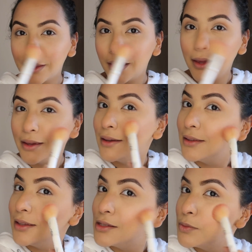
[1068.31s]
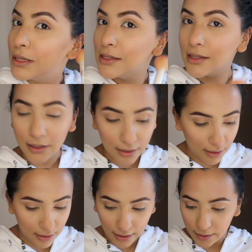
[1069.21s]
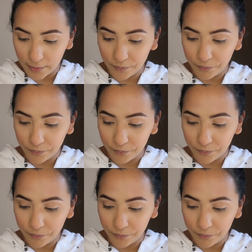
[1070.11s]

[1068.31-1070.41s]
And that's basically it.